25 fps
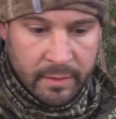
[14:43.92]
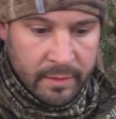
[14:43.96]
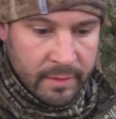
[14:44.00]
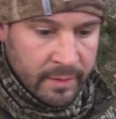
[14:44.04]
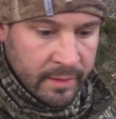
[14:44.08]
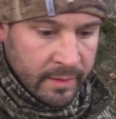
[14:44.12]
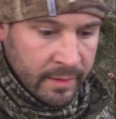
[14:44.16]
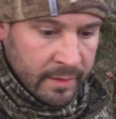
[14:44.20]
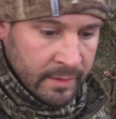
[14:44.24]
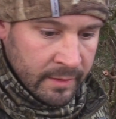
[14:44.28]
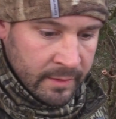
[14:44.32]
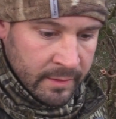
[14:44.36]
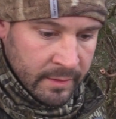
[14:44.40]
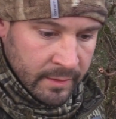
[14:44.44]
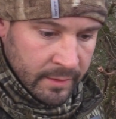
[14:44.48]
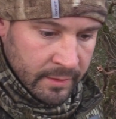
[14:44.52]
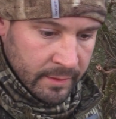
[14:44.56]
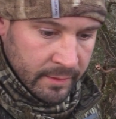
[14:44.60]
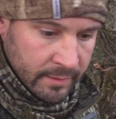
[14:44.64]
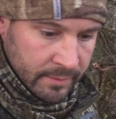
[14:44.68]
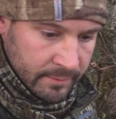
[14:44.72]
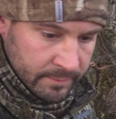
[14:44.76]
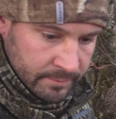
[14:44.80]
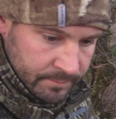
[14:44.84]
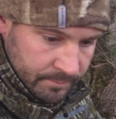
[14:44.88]
And
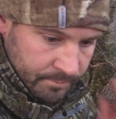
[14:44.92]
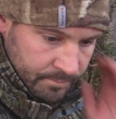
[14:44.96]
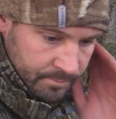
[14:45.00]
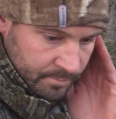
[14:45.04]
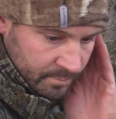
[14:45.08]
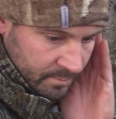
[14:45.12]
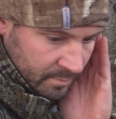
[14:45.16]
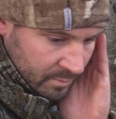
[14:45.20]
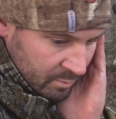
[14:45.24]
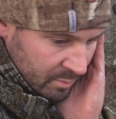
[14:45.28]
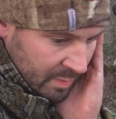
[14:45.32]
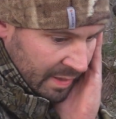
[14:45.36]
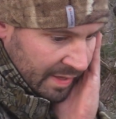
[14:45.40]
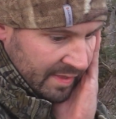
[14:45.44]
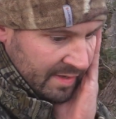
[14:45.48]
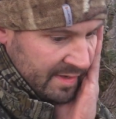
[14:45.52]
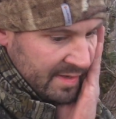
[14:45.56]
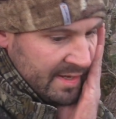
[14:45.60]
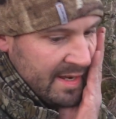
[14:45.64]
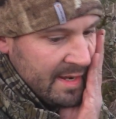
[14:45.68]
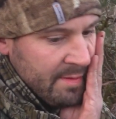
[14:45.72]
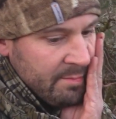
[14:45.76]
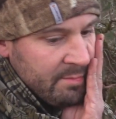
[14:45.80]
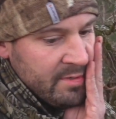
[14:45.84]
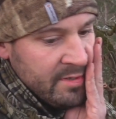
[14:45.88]
by the
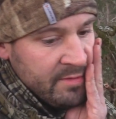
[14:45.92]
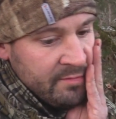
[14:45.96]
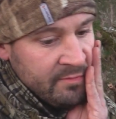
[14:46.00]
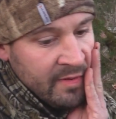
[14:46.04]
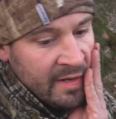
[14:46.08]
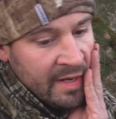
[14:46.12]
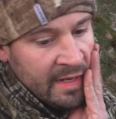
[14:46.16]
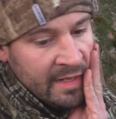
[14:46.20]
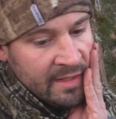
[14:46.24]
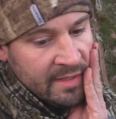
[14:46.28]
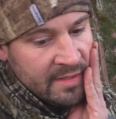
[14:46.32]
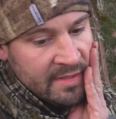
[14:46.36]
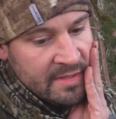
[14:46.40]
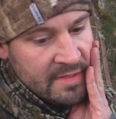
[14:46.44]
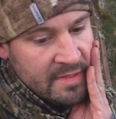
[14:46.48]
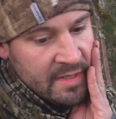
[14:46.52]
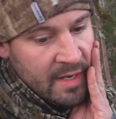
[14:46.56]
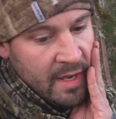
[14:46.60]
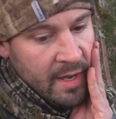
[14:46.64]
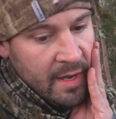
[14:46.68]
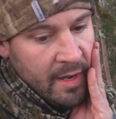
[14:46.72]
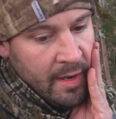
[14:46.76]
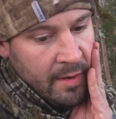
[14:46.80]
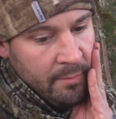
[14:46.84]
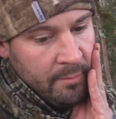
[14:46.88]
time she finally
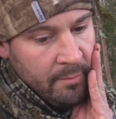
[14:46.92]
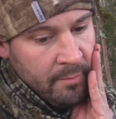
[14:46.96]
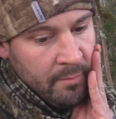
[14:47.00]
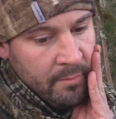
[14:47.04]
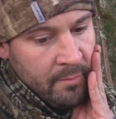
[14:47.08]
stopped,